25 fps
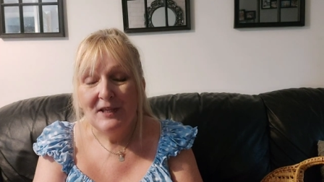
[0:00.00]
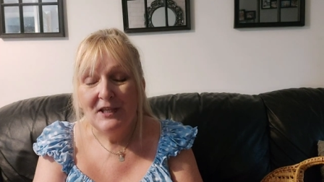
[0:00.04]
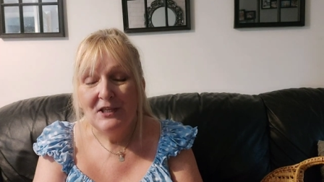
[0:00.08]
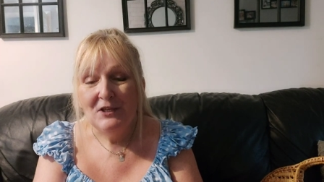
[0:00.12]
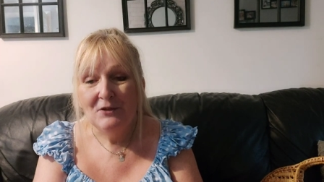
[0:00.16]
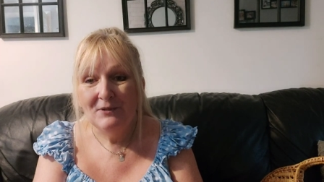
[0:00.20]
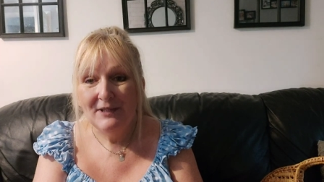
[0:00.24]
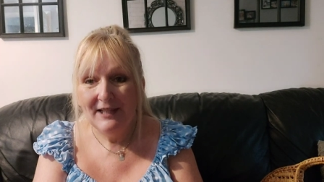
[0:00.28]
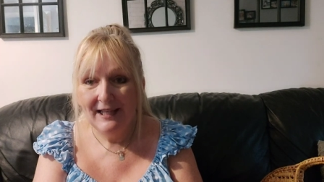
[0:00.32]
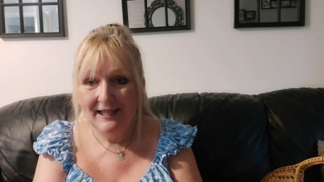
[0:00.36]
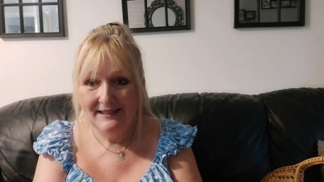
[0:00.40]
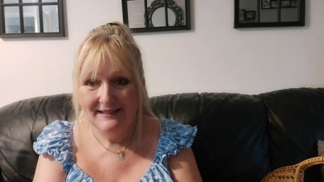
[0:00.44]

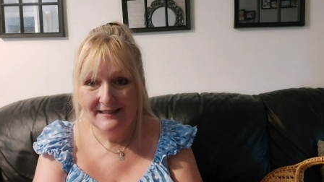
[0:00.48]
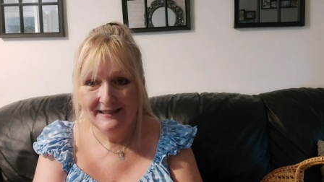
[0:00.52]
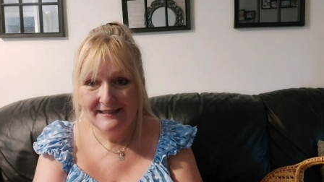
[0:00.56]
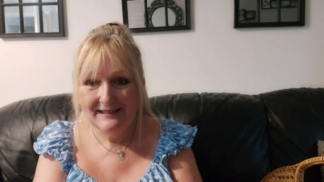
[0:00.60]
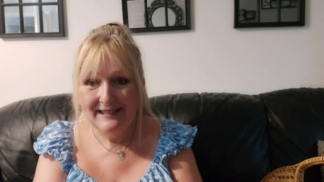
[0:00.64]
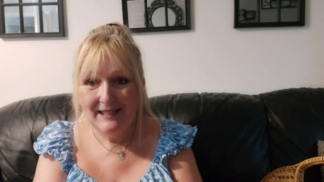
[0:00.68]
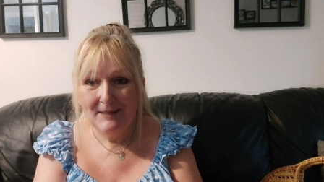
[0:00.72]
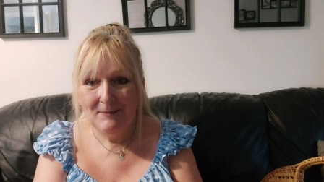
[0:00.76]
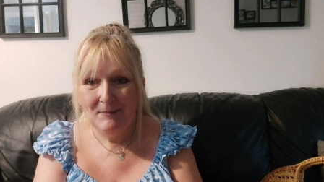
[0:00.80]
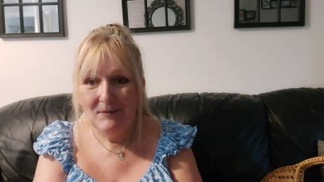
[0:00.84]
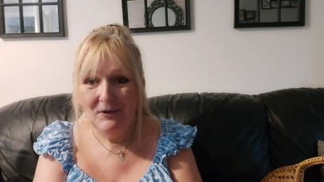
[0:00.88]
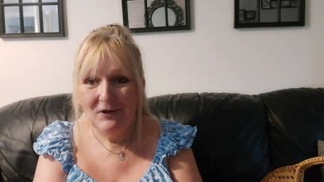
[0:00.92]
you'd like to
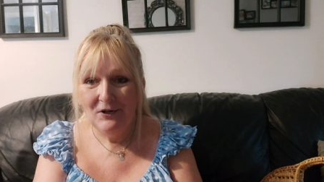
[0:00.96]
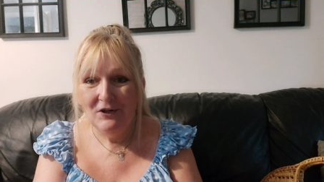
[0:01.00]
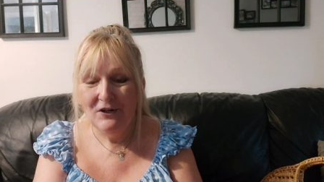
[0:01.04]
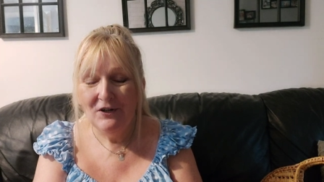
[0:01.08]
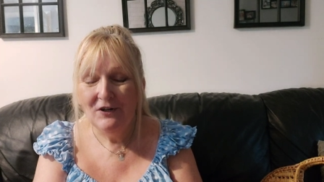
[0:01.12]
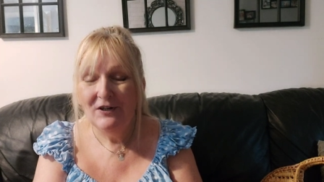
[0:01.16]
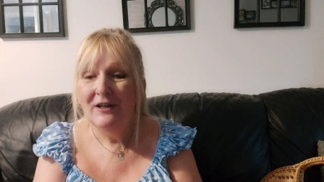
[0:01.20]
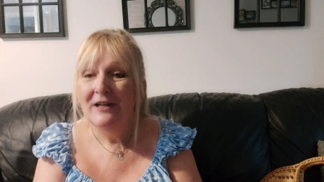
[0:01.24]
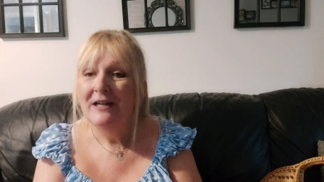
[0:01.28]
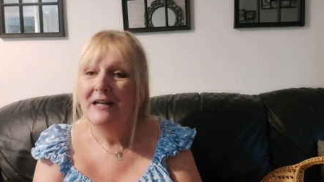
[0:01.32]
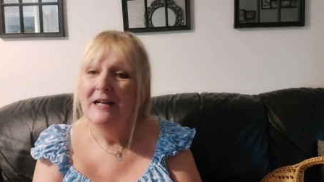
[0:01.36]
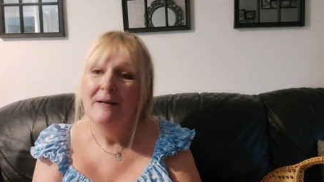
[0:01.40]
see
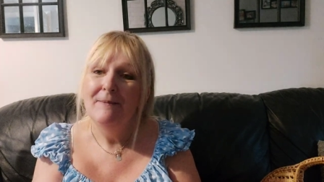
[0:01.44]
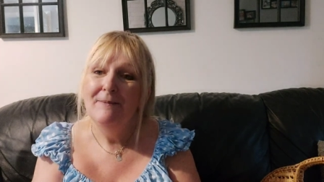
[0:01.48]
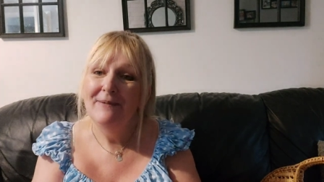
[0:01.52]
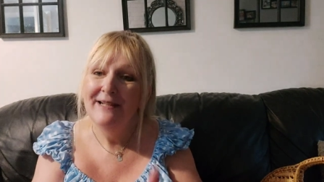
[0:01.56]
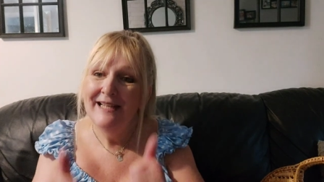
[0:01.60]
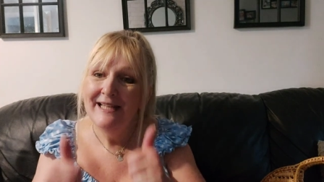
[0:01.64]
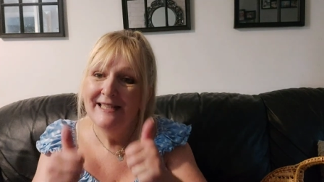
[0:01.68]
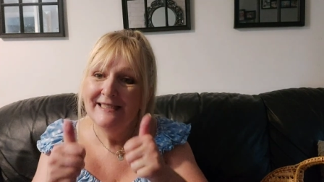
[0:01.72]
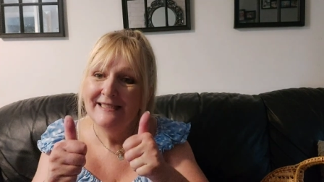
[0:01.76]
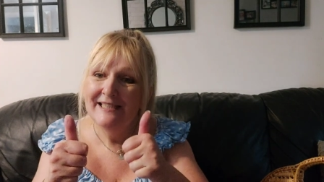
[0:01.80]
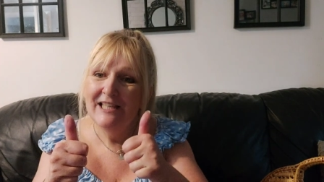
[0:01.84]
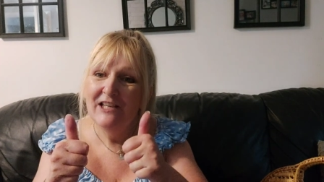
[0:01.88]
more,
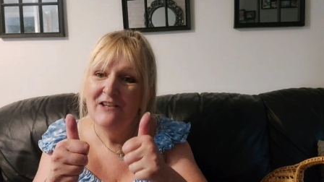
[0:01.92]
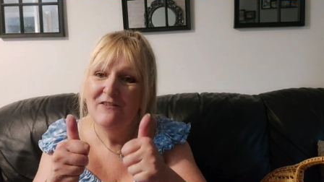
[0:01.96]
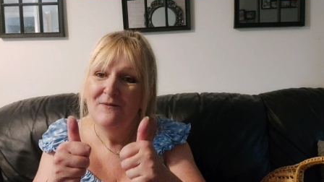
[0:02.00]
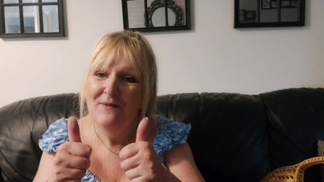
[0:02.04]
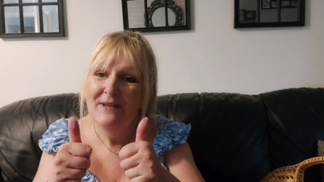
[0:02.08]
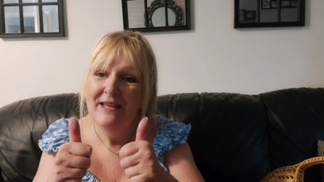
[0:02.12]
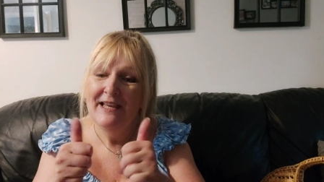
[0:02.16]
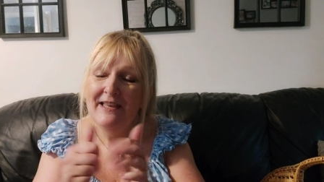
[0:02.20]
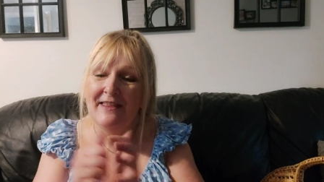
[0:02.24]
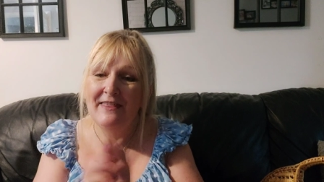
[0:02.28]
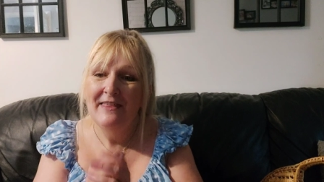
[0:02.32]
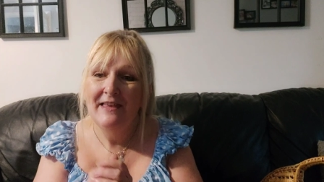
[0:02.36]
please give
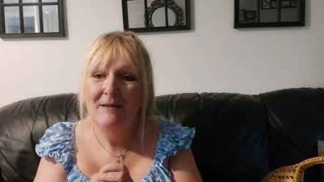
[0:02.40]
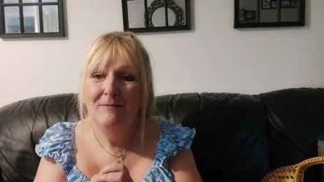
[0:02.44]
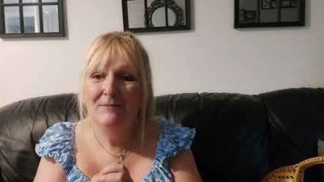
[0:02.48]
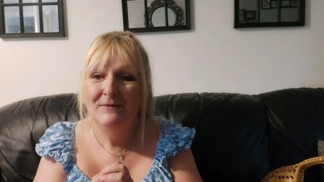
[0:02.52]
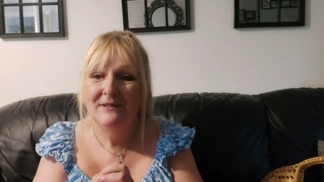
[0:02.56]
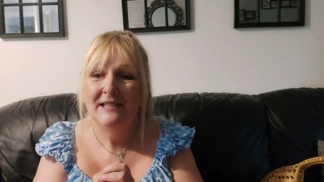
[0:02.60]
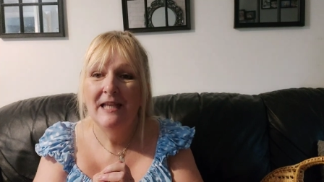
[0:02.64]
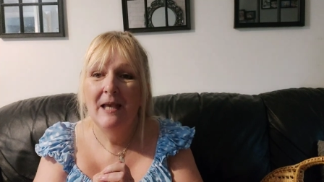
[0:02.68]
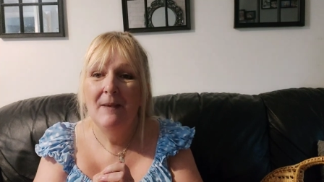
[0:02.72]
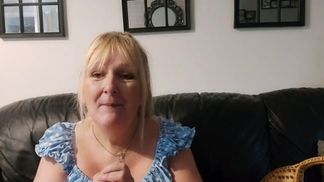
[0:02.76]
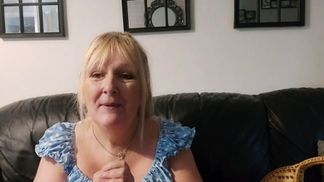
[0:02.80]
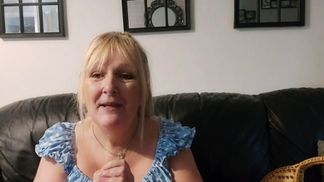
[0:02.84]
me a
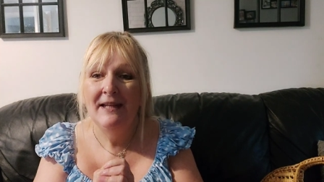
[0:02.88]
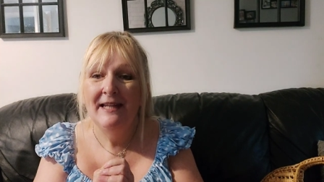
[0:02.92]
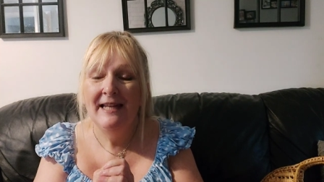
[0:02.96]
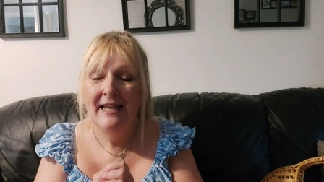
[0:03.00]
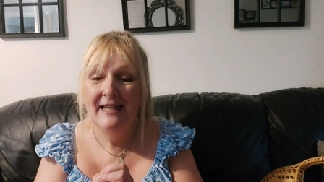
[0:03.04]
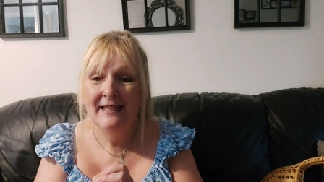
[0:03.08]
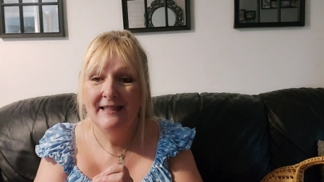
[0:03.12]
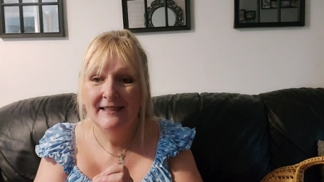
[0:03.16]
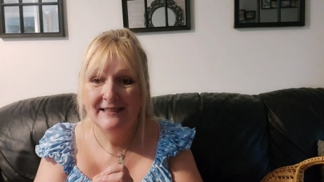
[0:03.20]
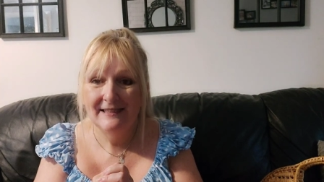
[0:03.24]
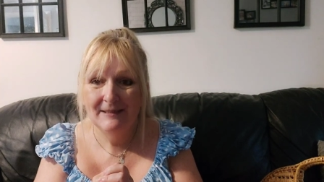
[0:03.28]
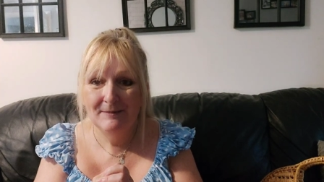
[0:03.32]
thumbs up and
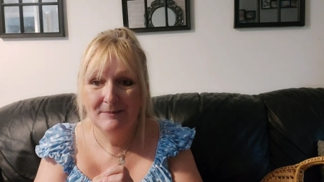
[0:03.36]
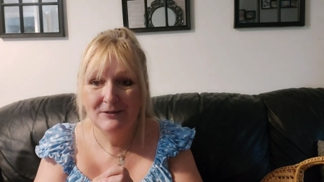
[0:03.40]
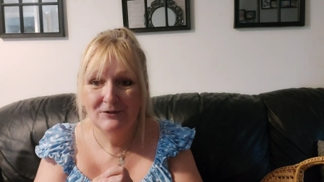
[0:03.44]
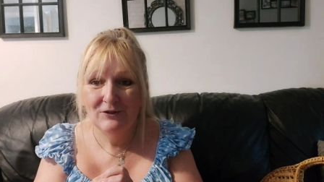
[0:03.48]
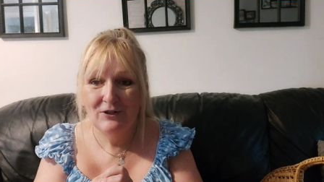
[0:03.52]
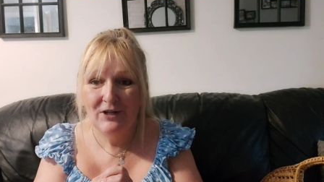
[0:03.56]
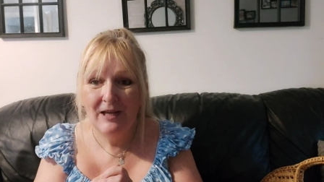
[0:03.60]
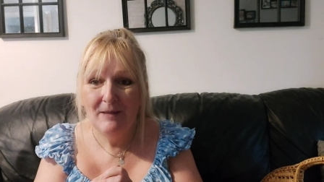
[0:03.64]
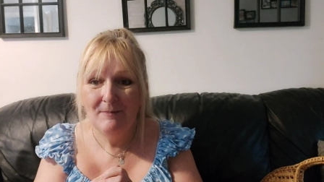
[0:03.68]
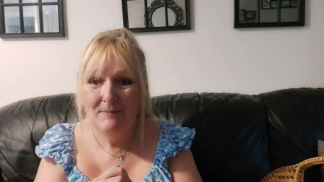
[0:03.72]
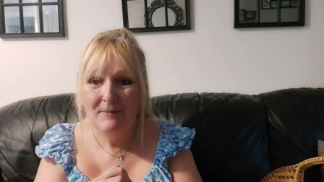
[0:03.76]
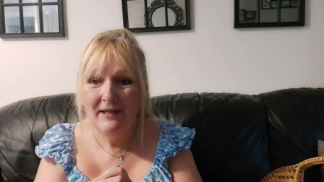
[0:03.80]
hit the
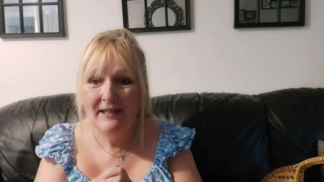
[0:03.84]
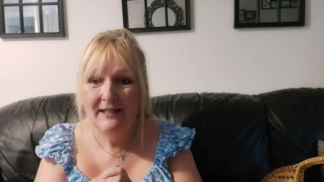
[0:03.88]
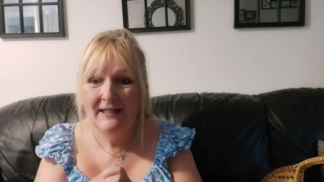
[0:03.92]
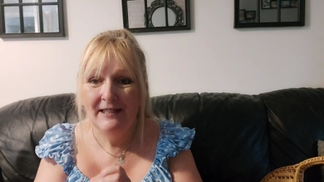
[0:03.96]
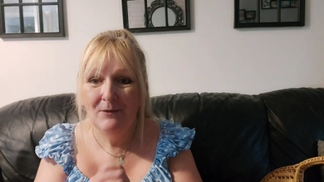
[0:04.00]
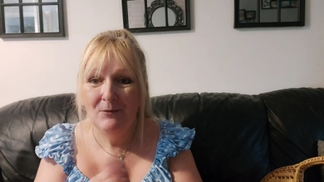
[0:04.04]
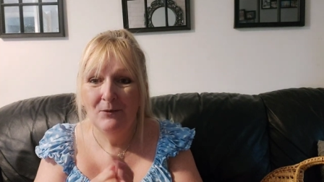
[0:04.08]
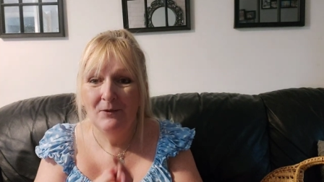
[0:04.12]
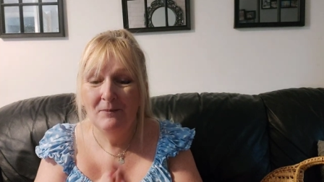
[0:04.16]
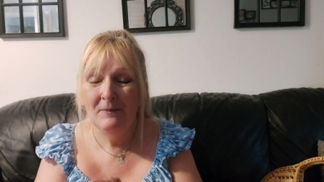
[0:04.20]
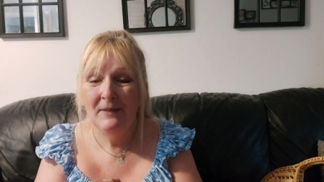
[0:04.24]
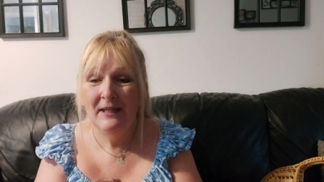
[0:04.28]
subscribe
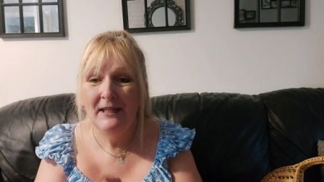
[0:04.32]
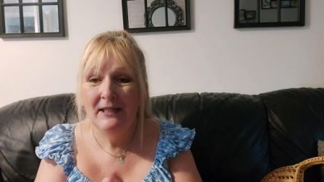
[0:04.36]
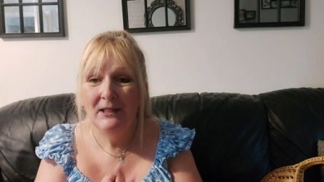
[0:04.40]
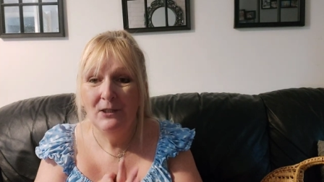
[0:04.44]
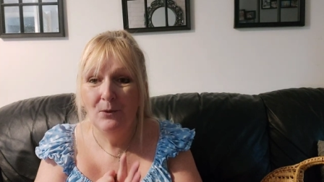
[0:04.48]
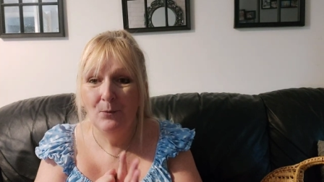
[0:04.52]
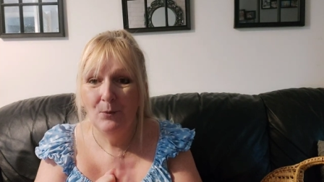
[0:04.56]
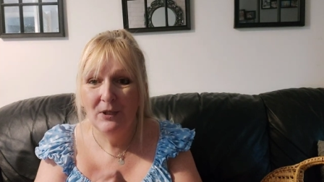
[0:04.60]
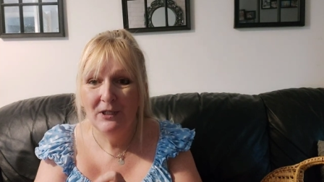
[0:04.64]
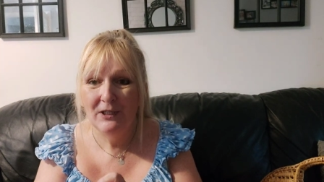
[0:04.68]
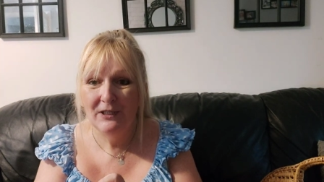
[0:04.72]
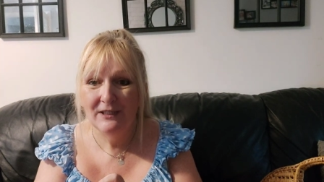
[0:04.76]
button. It would mean
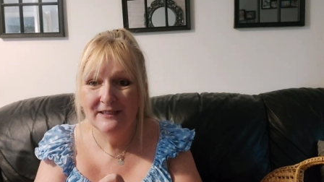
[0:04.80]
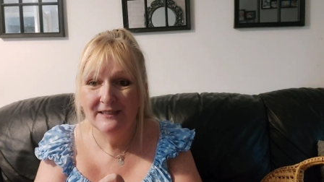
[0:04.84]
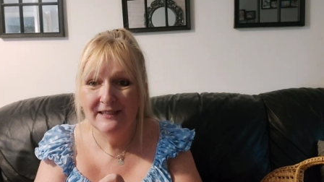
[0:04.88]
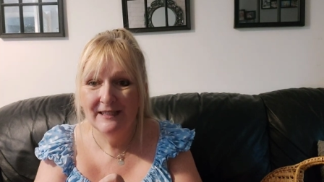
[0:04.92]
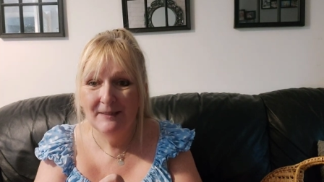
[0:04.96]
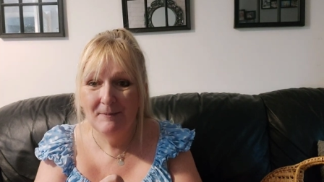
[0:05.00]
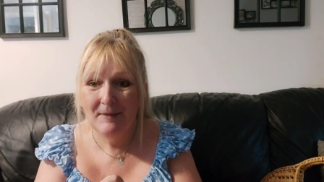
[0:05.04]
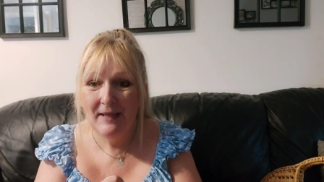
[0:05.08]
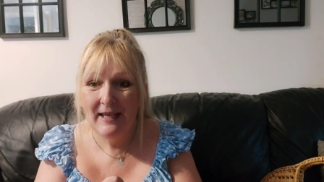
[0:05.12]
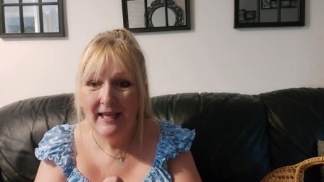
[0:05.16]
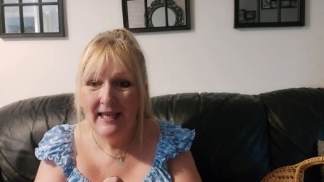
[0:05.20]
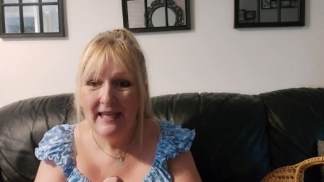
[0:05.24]
the world
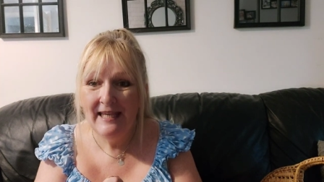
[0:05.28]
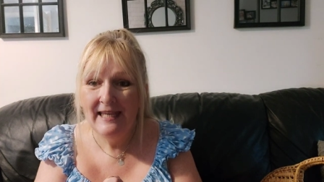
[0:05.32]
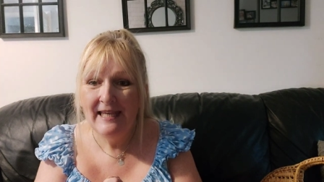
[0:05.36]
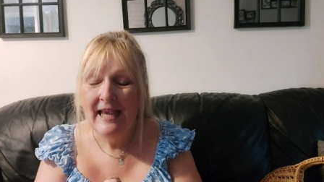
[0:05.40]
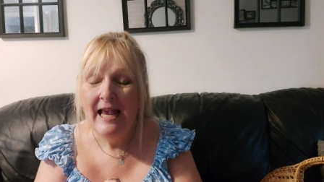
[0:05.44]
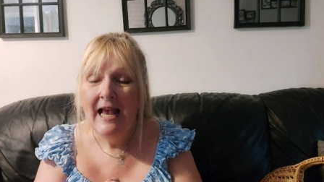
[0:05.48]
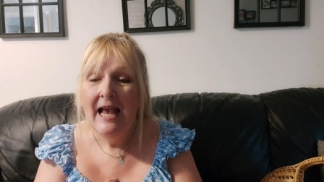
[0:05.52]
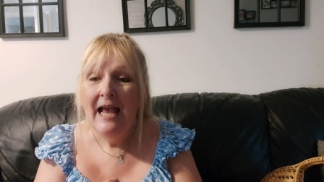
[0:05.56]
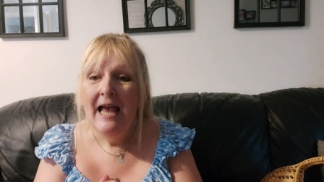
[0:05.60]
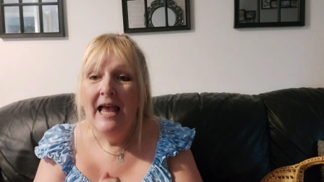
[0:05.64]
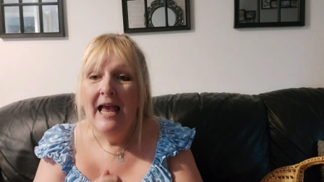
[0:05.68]
to me.